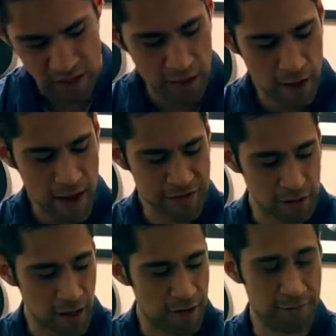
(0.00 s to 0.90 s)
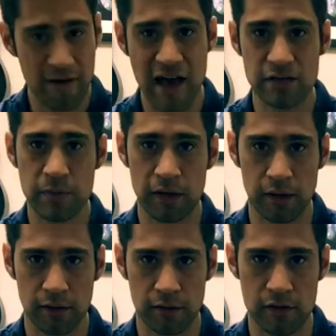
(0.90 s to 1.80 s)
And it has a lot of fast
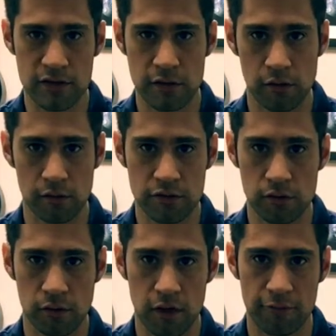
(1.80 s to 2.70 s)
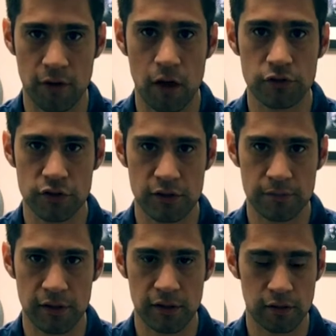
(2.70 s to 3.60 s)
picking in this solo too, a lot of alternate
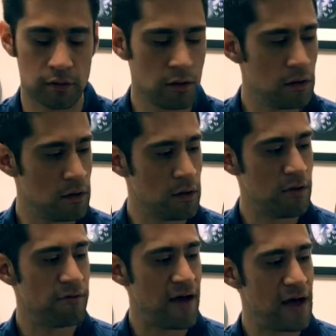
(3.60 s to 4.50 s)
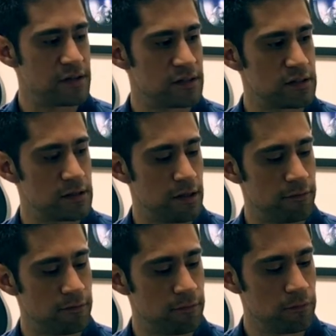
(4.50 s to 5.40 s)
picking, fast
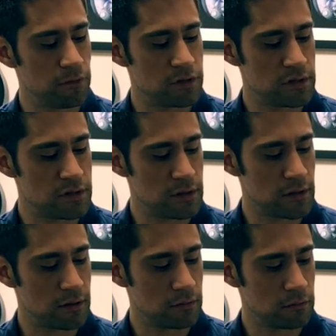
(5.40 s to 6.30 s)
stuff, which is a